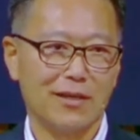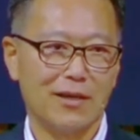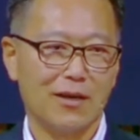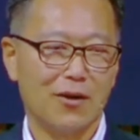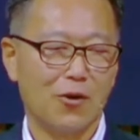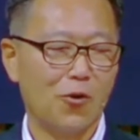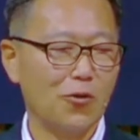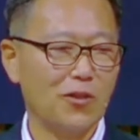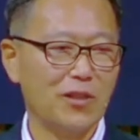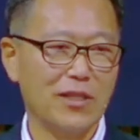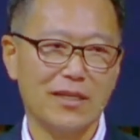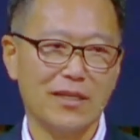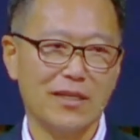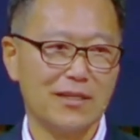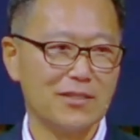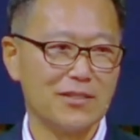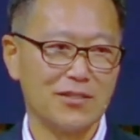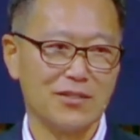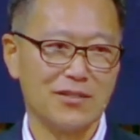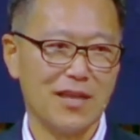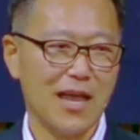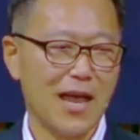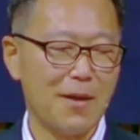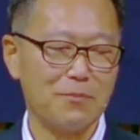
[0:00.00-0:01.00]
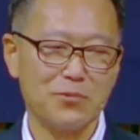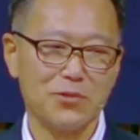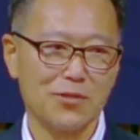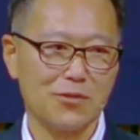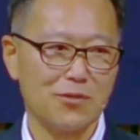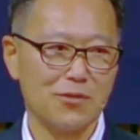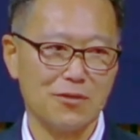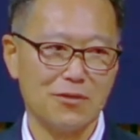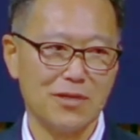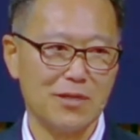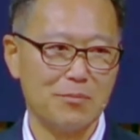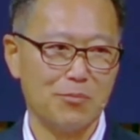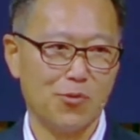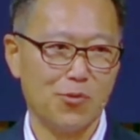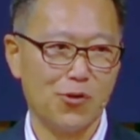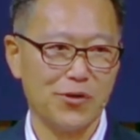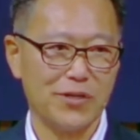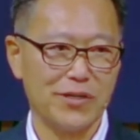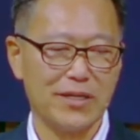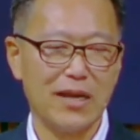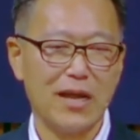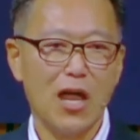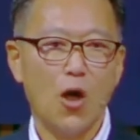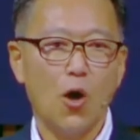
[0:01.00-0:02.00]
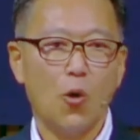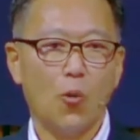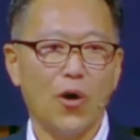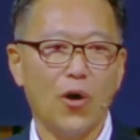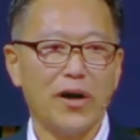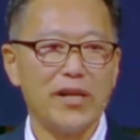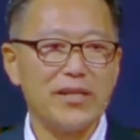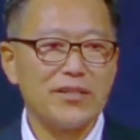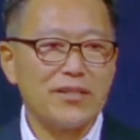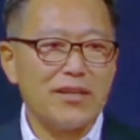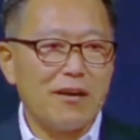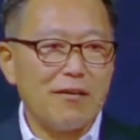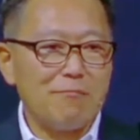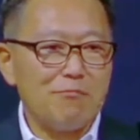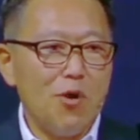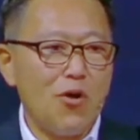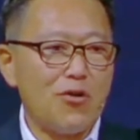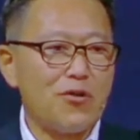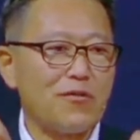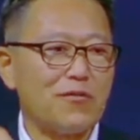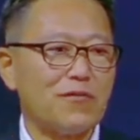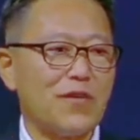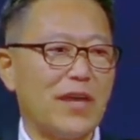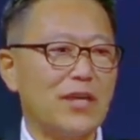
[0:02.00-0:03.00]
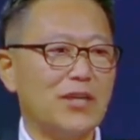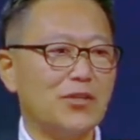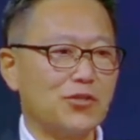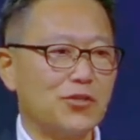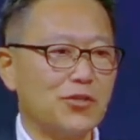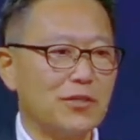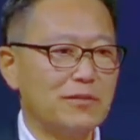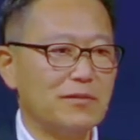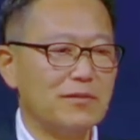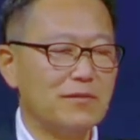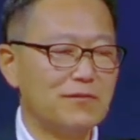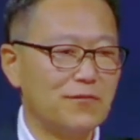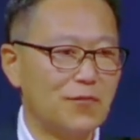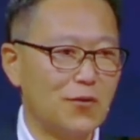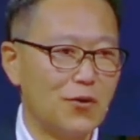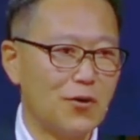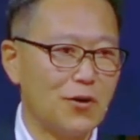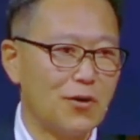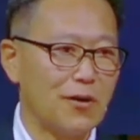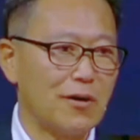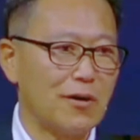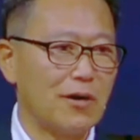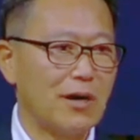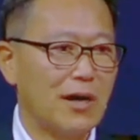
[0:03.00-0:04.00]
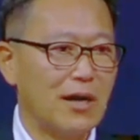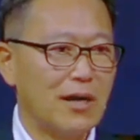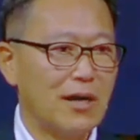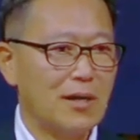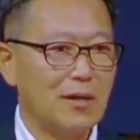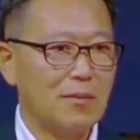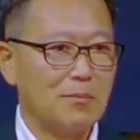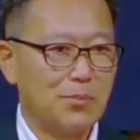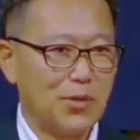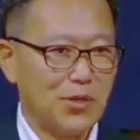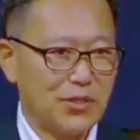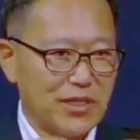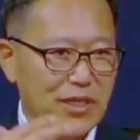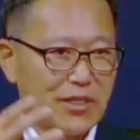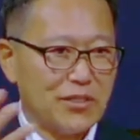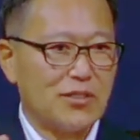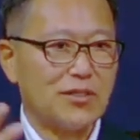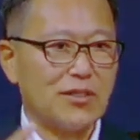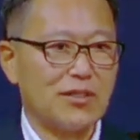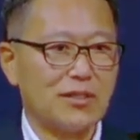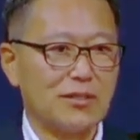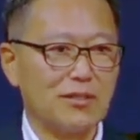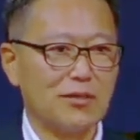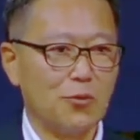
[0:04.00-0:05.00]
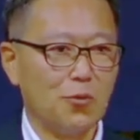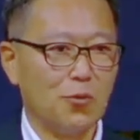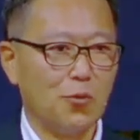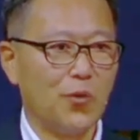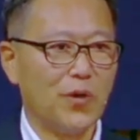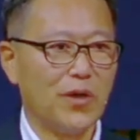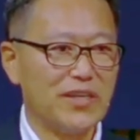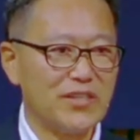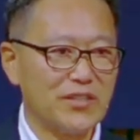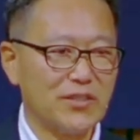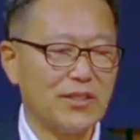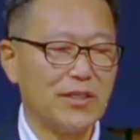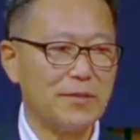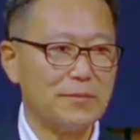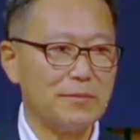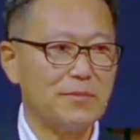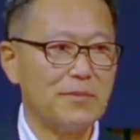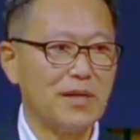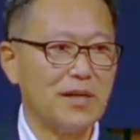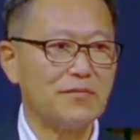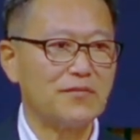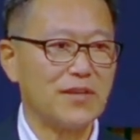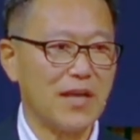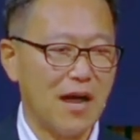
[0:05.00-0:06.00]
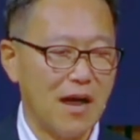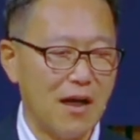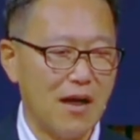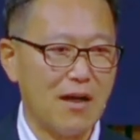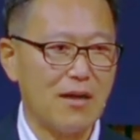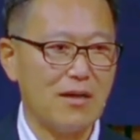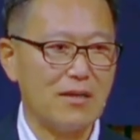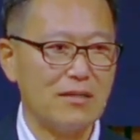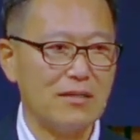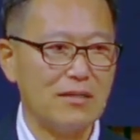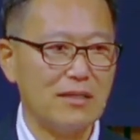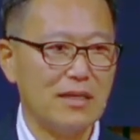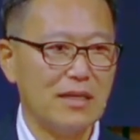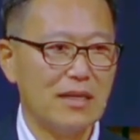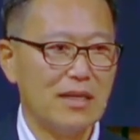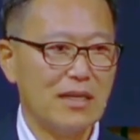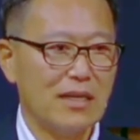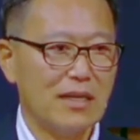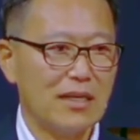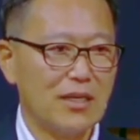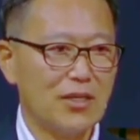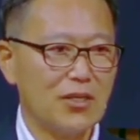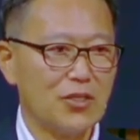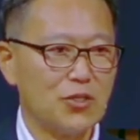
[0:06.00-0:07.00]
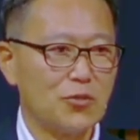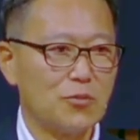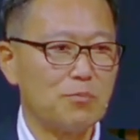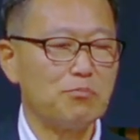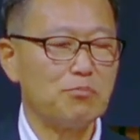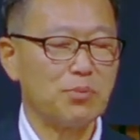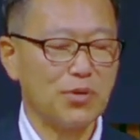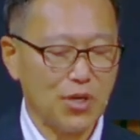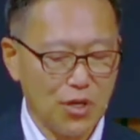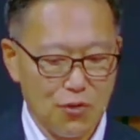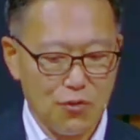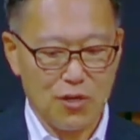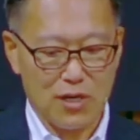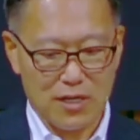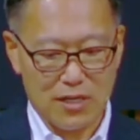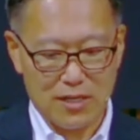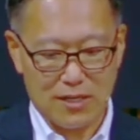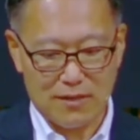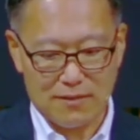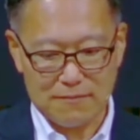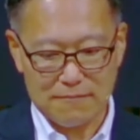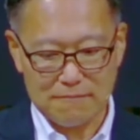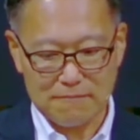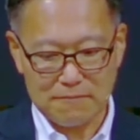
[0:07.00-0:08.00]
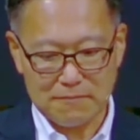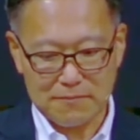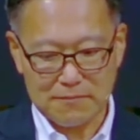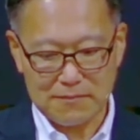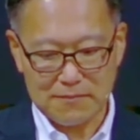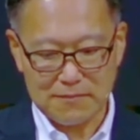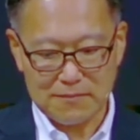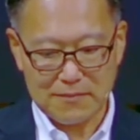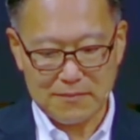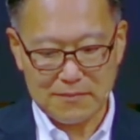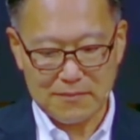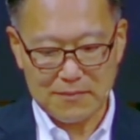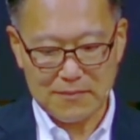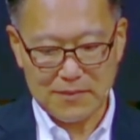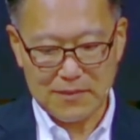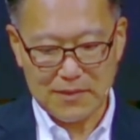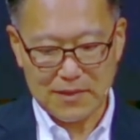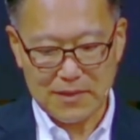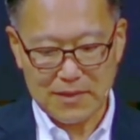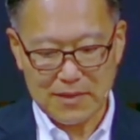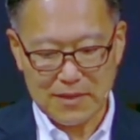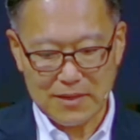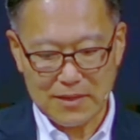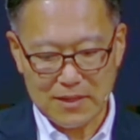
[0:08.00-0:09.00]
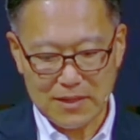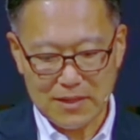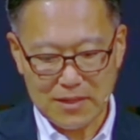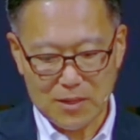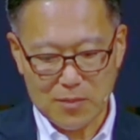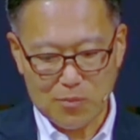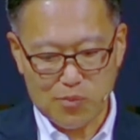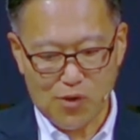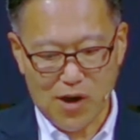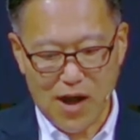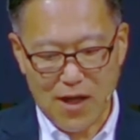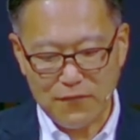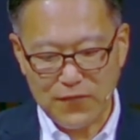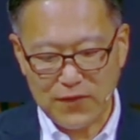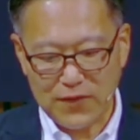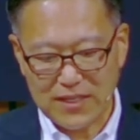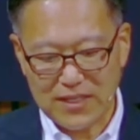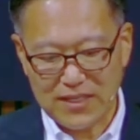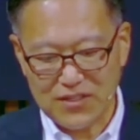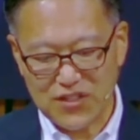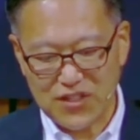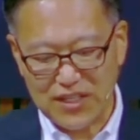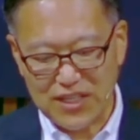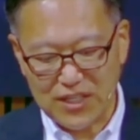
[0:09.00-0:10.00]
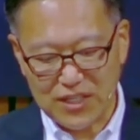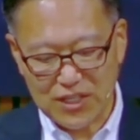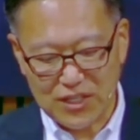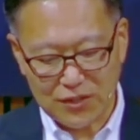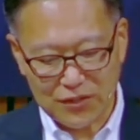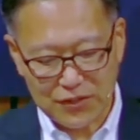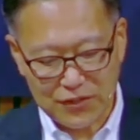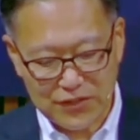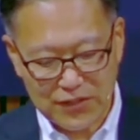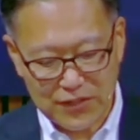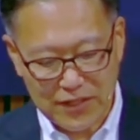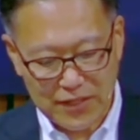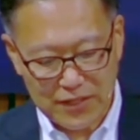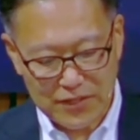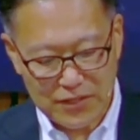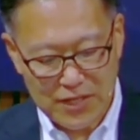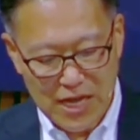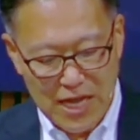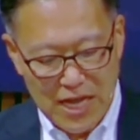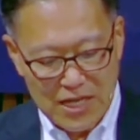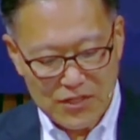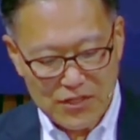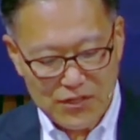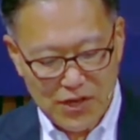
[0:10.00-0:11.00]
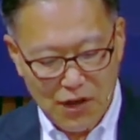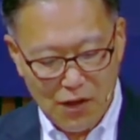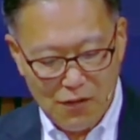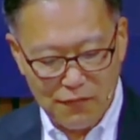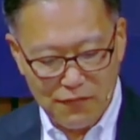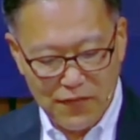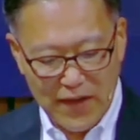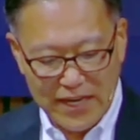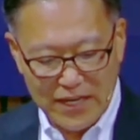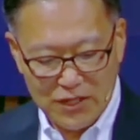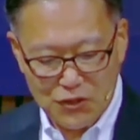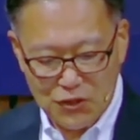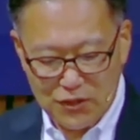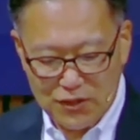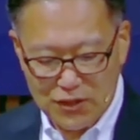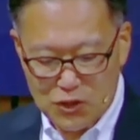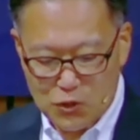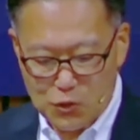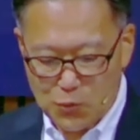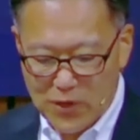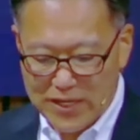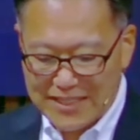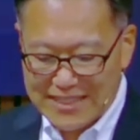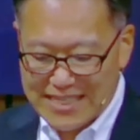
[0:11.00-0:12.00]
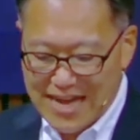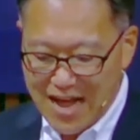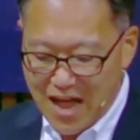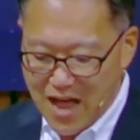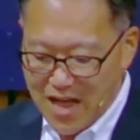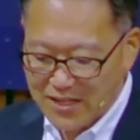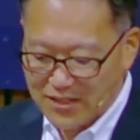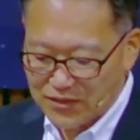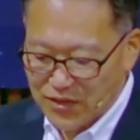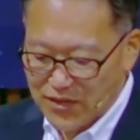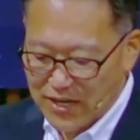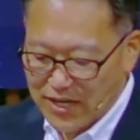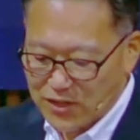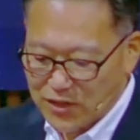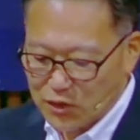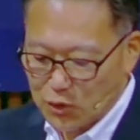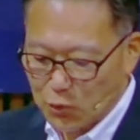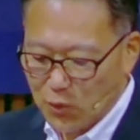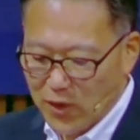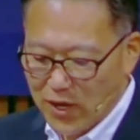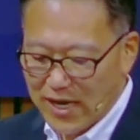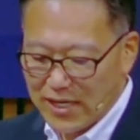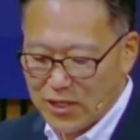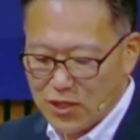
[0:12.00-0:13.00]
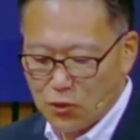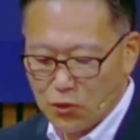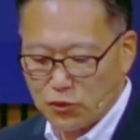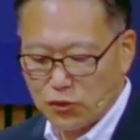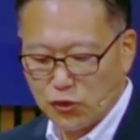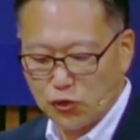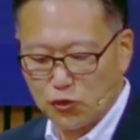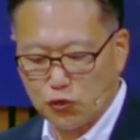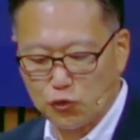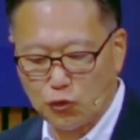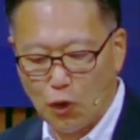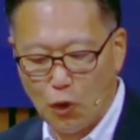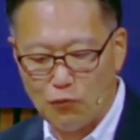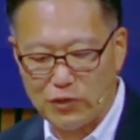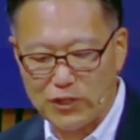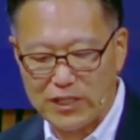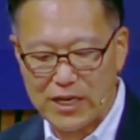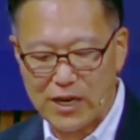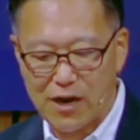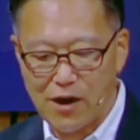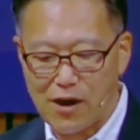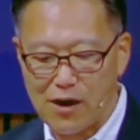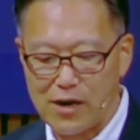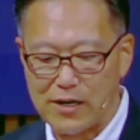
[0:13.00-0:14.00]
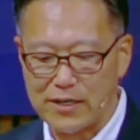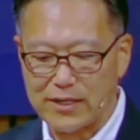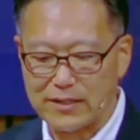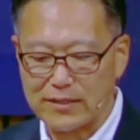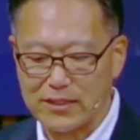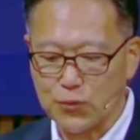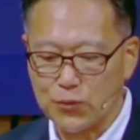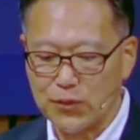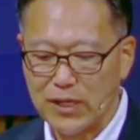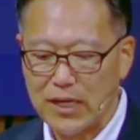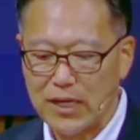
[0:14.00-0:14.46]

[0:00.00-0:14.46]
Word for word: Holiness is absolutely important. What is our motivation for possessing wisdom of God? Is purity. The prophet Ezekiel says, Salvation is when God takes away your stony heart and